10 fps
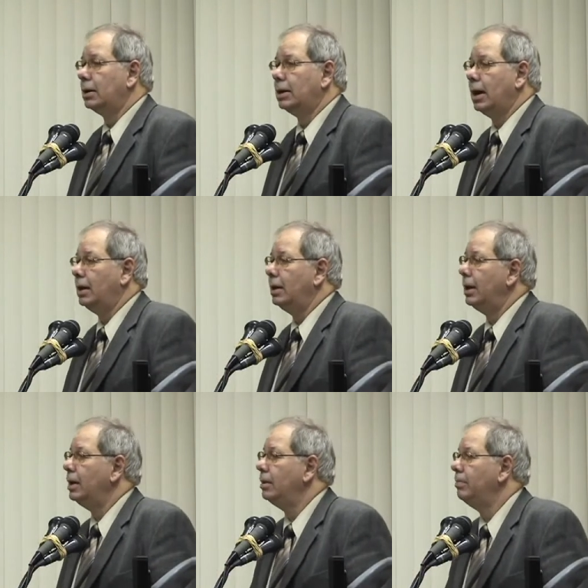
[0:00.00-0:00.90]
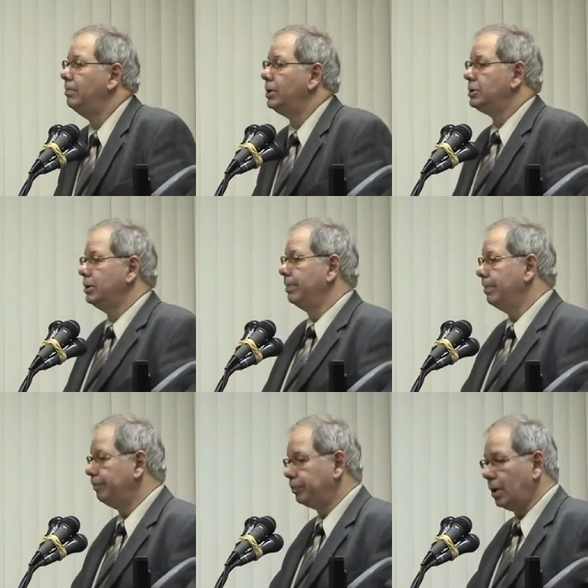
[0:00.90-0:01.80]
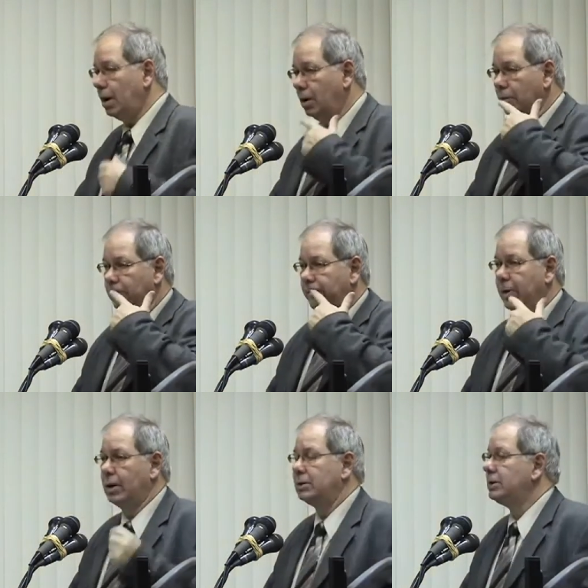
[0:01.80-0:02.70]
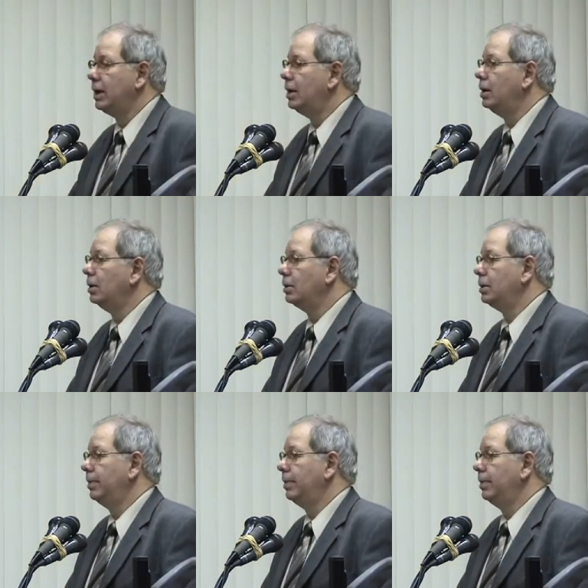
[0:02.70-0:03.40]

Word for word: Chaldean bishop of Sayirt,